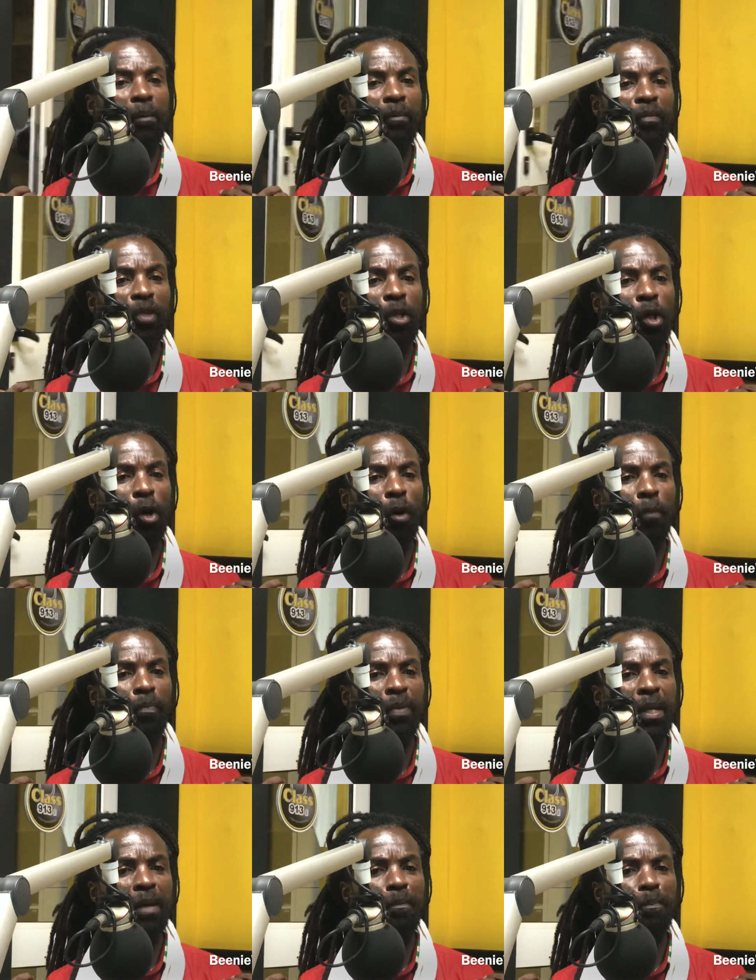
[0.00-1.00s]
you know,
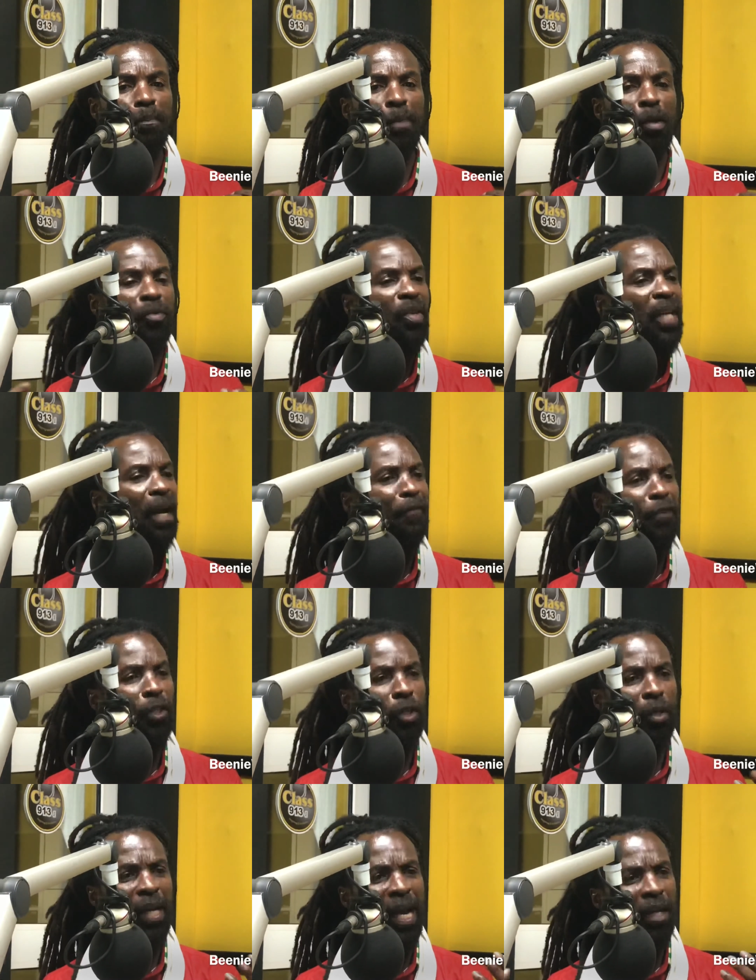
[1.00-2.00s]
music
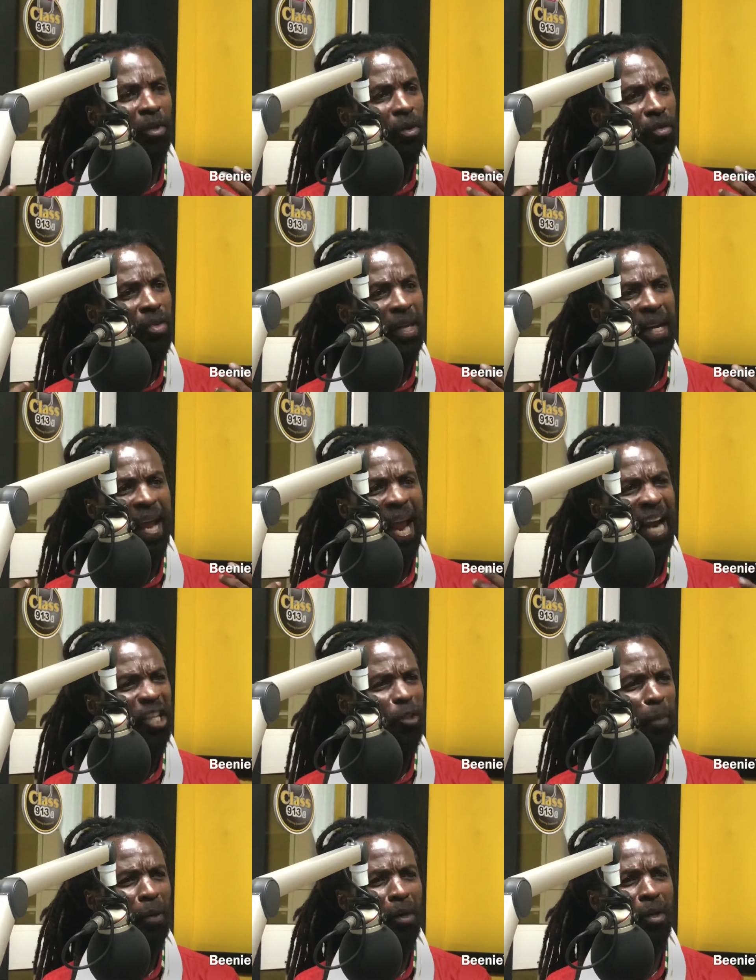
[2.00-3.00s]
aficionados and
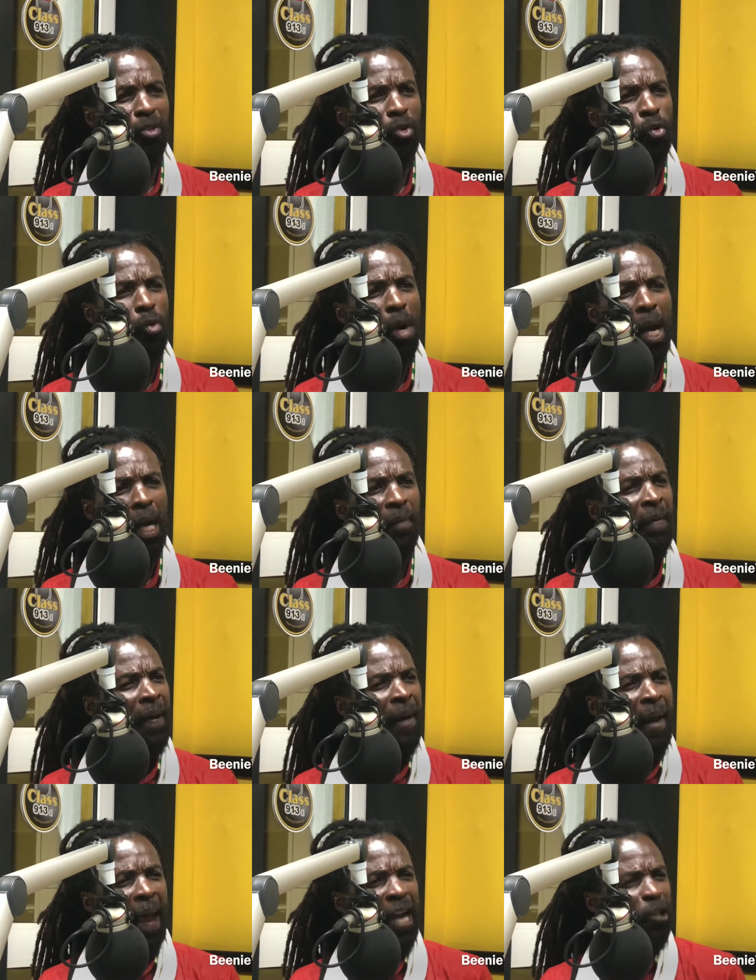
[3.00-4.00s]
experts who are
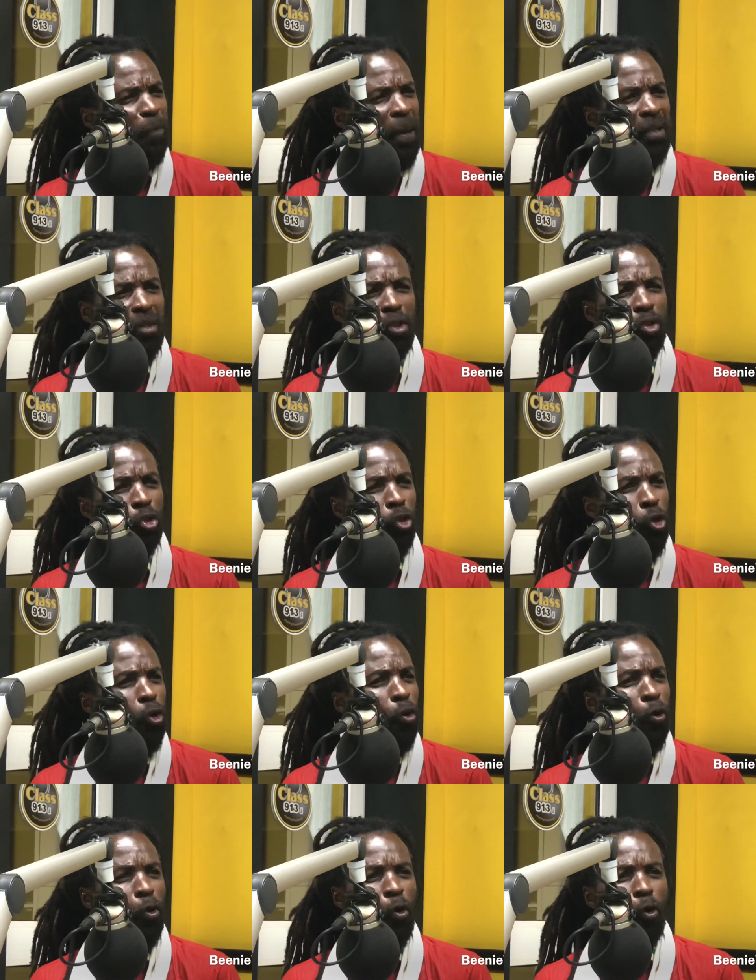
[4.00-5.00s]
experts in
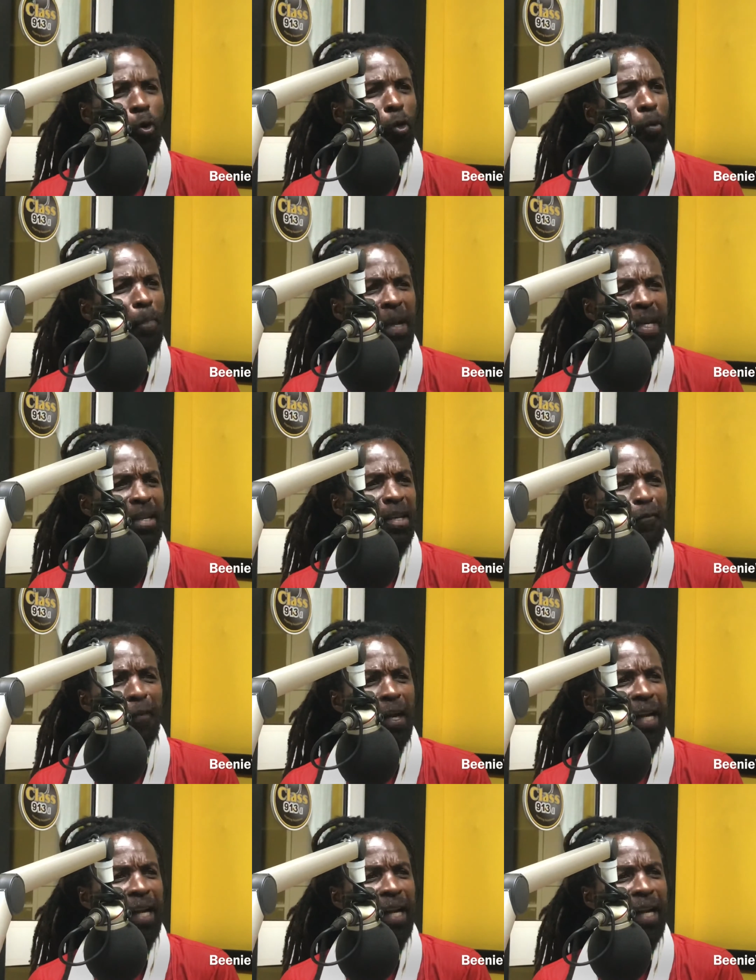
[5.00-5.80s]
so many different